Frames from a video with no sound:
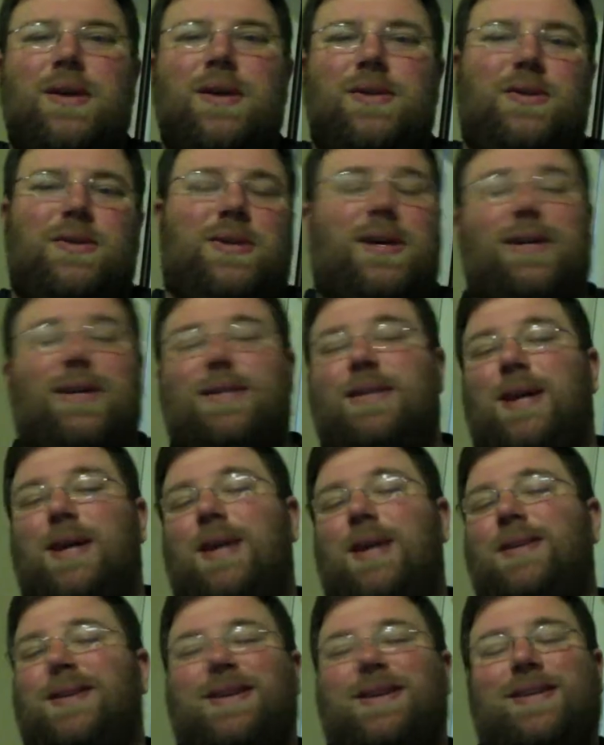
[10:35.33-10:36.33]

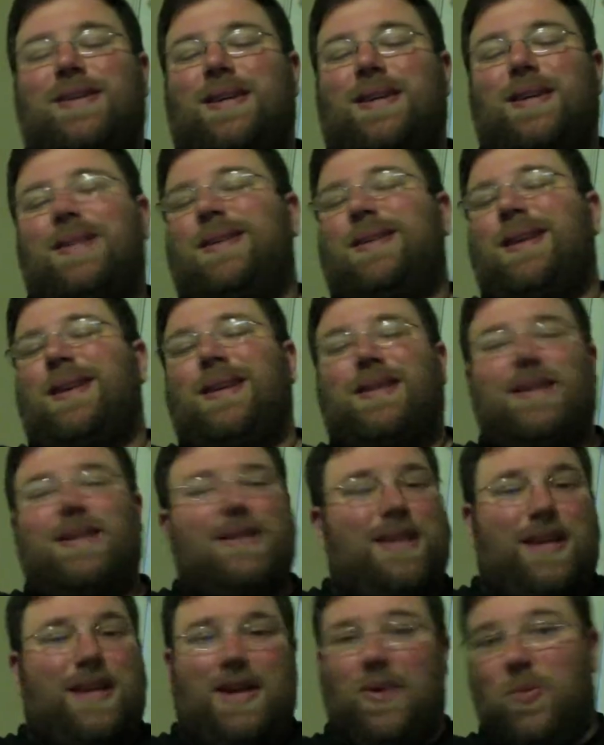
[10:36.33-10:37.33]
Darkseid takes it
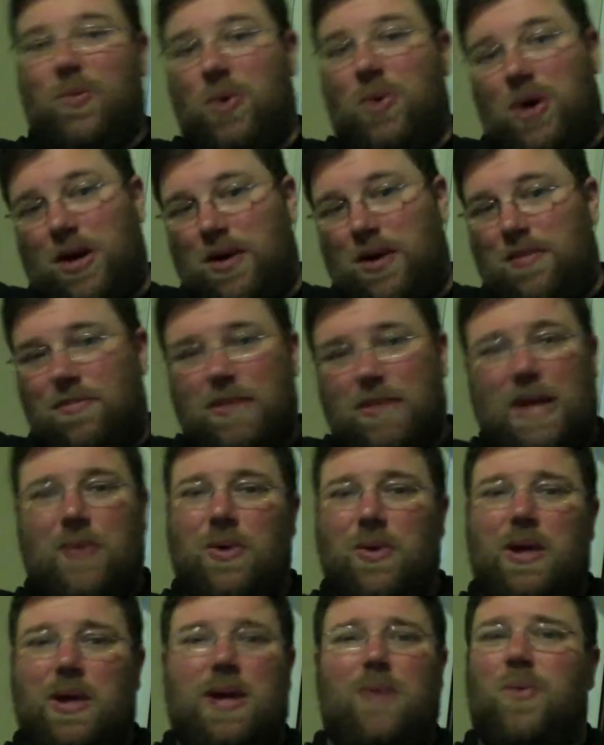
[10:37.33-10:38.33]
that he won.
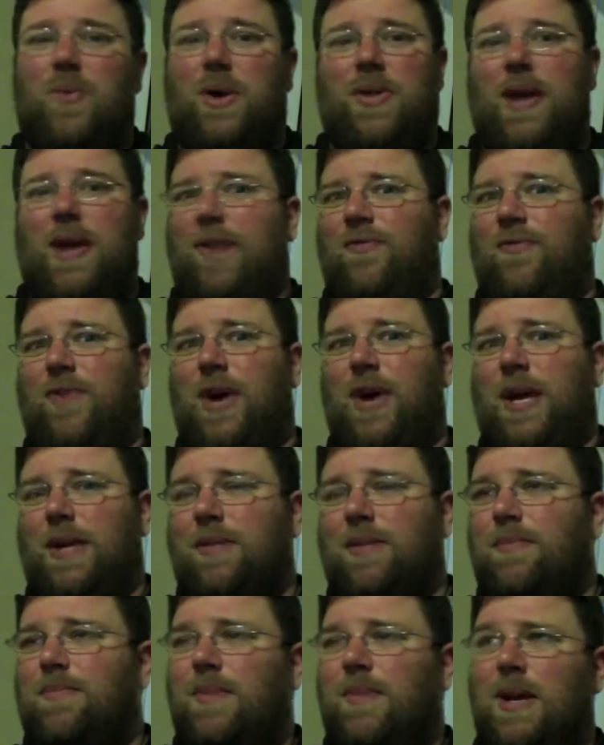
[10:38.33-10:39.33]
He won that fight,
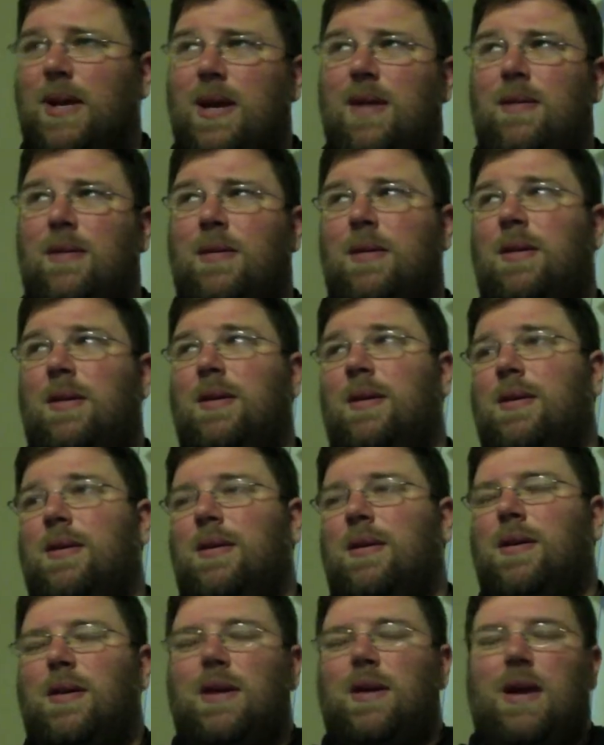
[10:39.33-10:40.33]

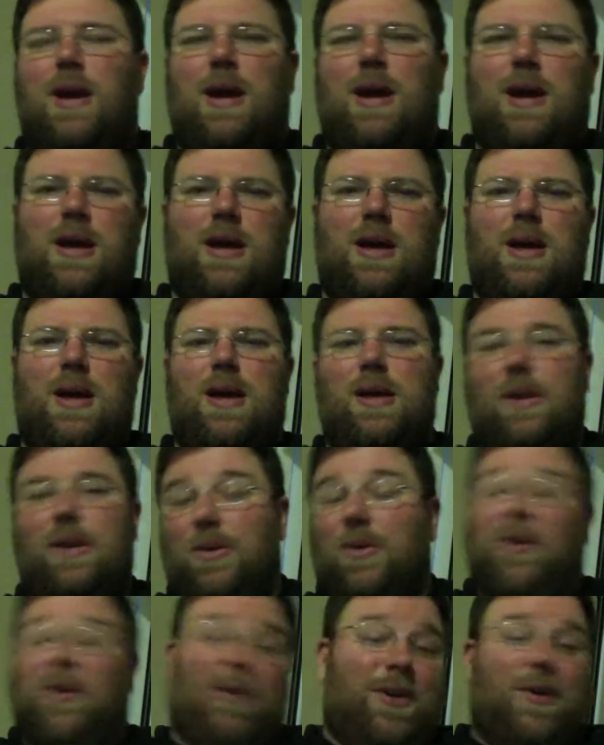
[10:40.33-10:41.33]
and you
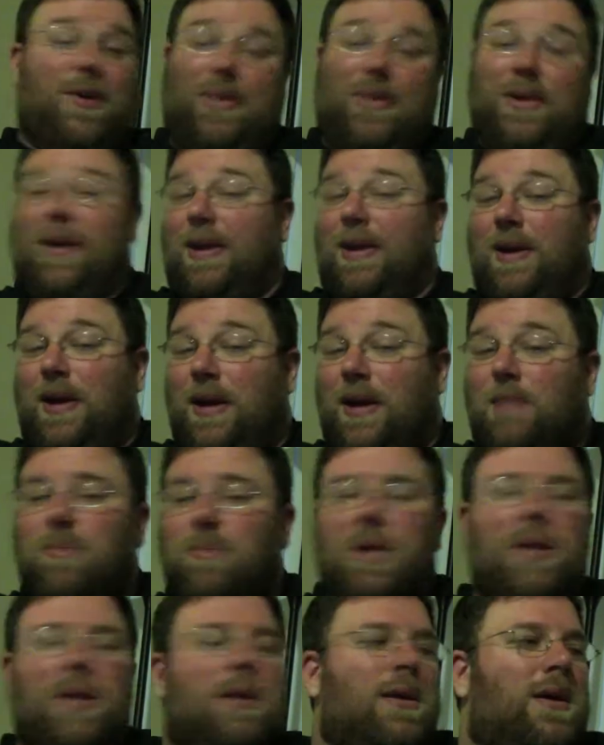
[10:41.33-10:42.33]
could argue that he did,
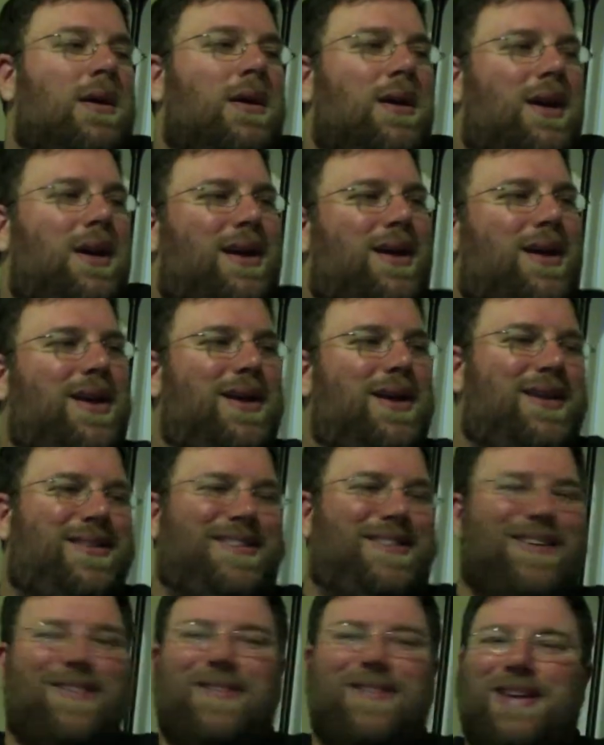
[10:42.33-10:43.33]
but
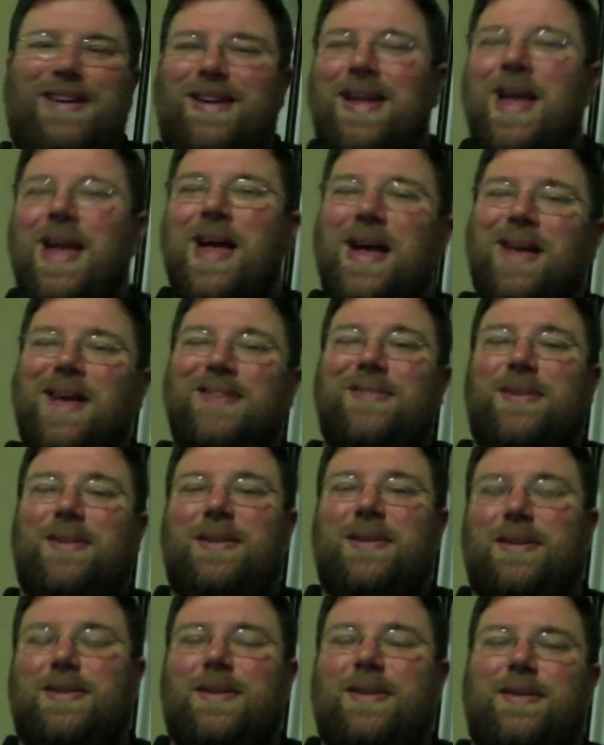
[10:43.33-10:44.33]
so he
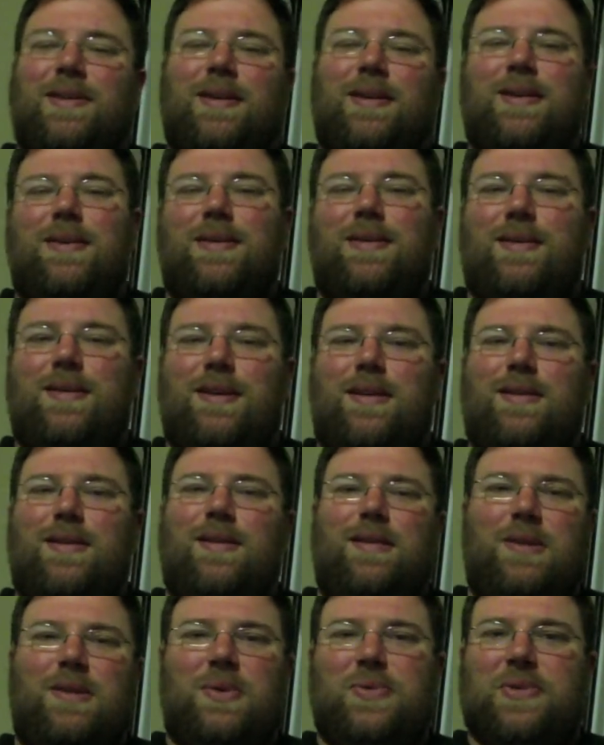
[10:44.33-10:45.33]
just says, "Huh,
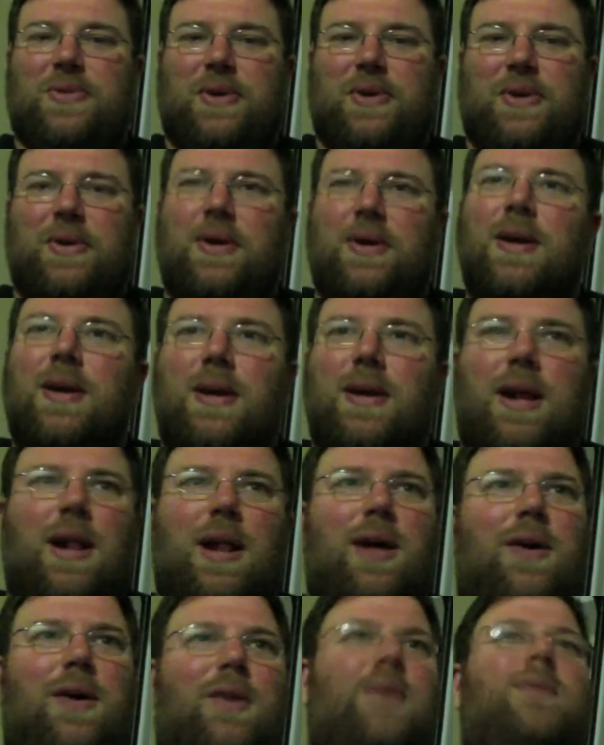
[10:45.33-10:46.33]
loser."
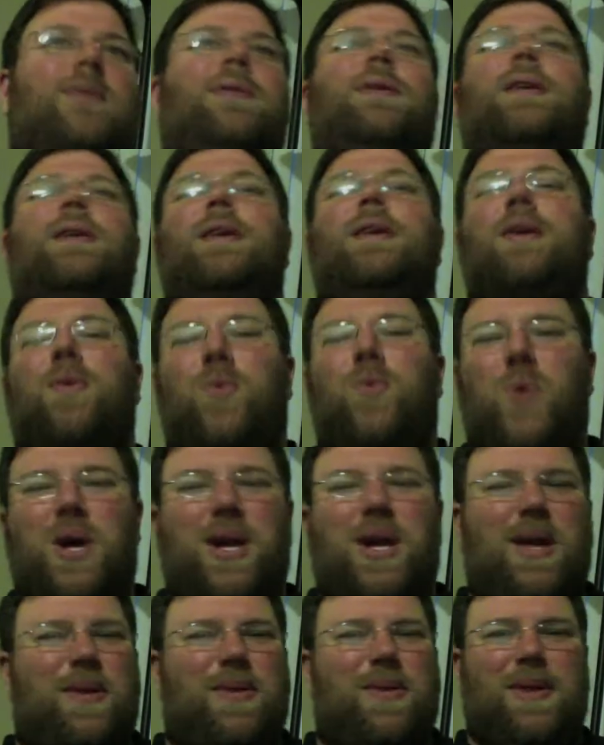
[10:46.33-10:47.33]
What
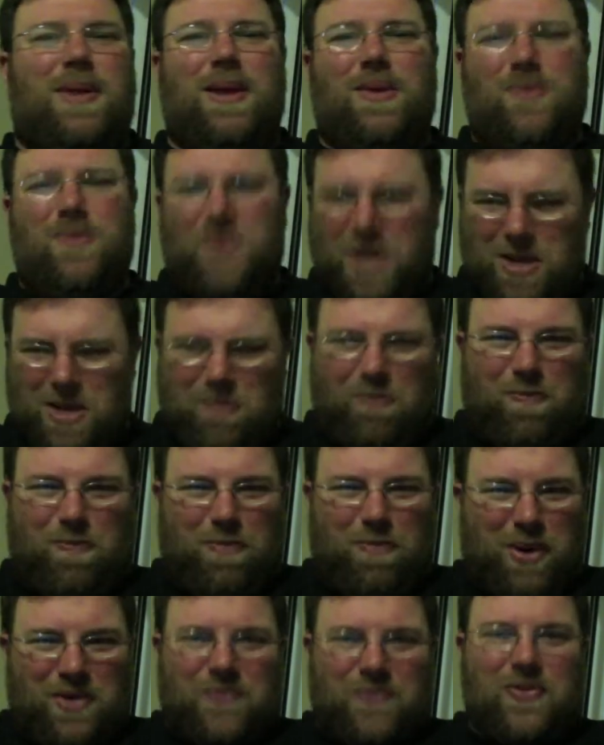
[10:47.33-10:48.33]
a
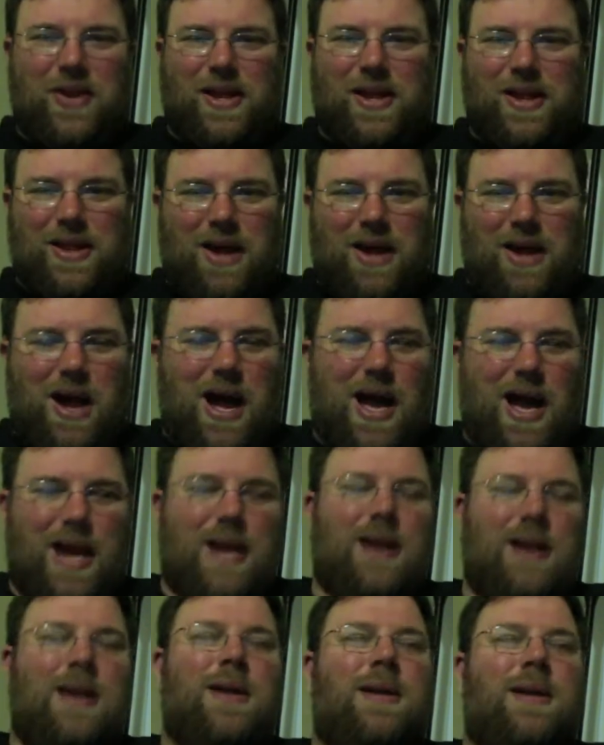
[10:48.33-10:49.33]
perfect
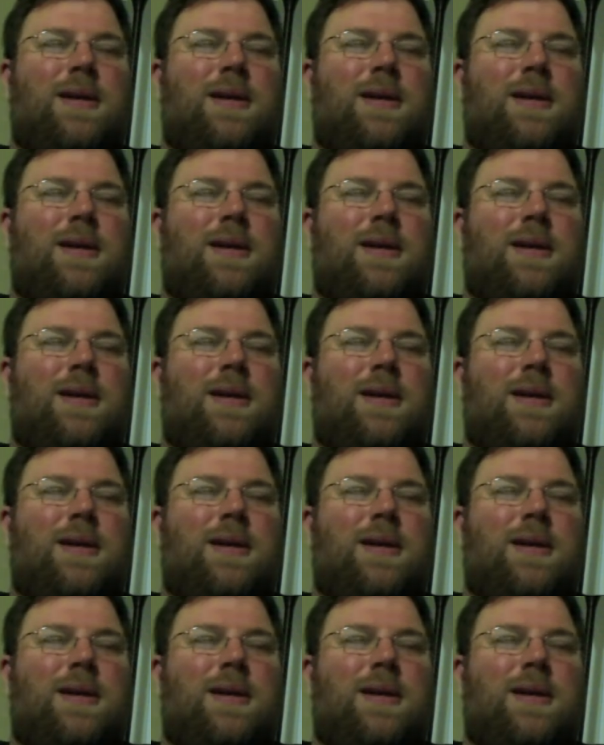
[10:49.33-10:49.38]
line.